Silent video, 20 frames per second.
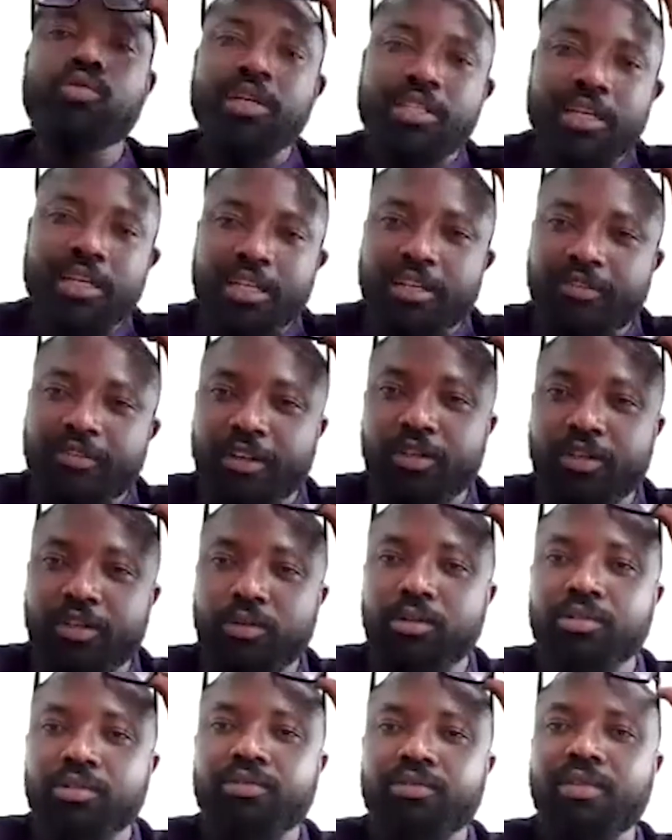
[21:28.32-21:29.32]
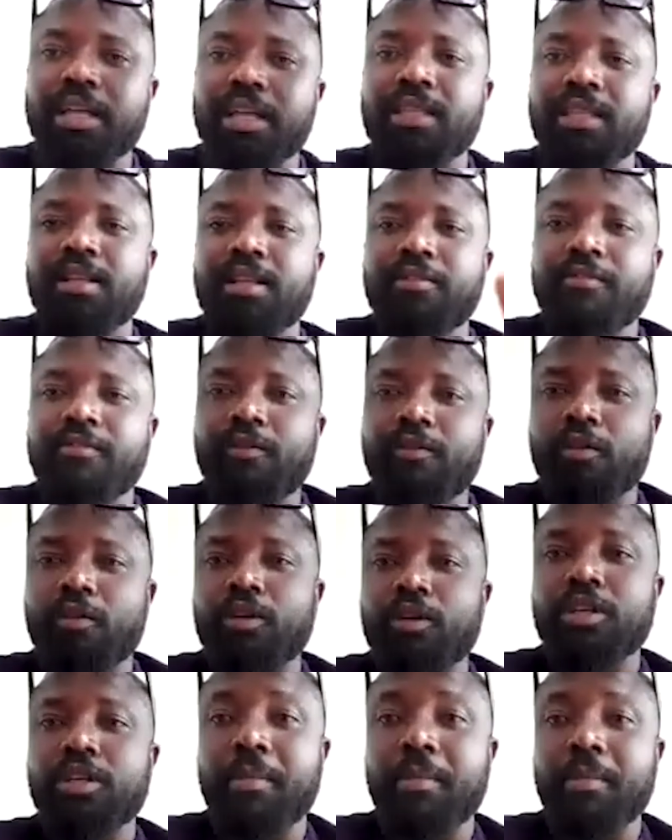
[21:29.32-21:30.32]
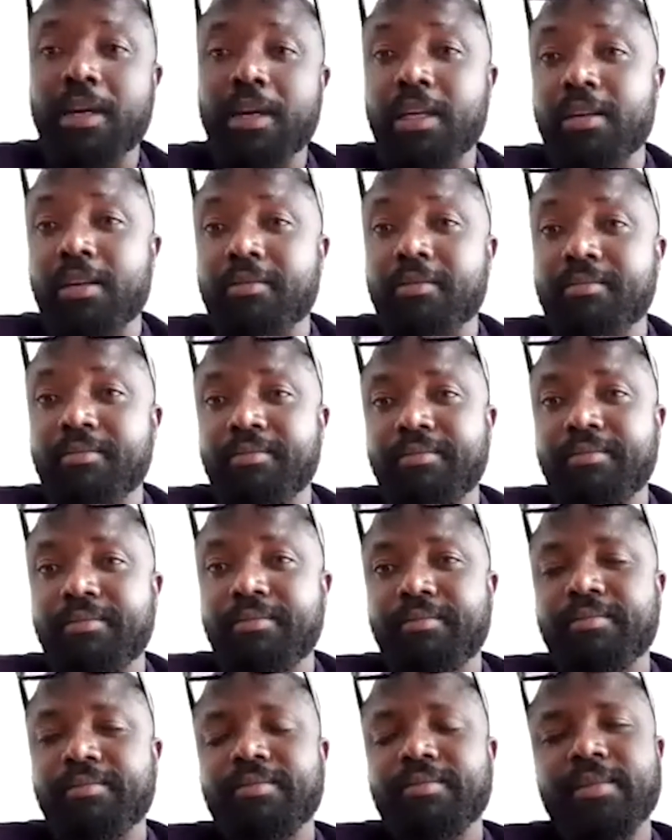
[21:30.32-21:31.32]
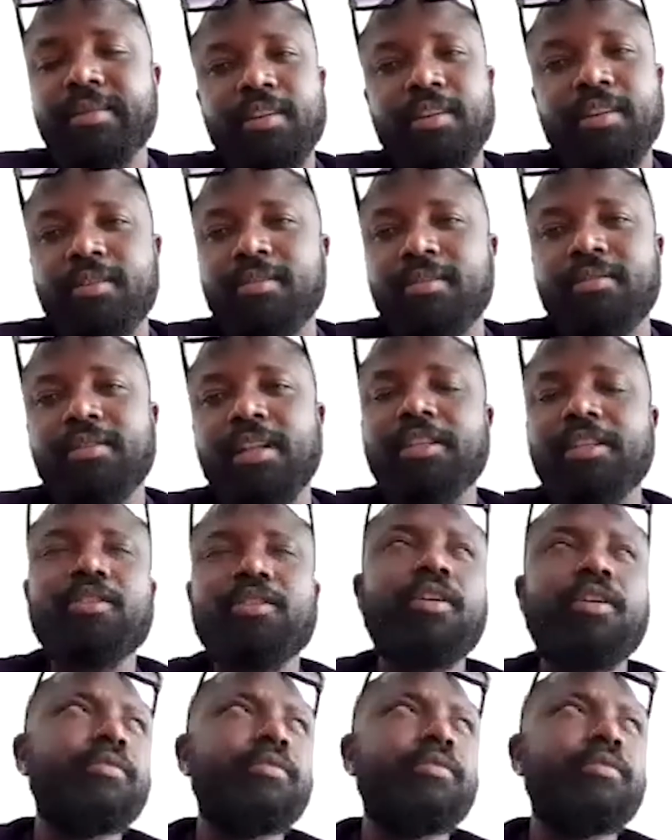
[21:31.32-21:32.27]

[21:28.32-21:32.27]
individuals rather than focus on the money. That's all.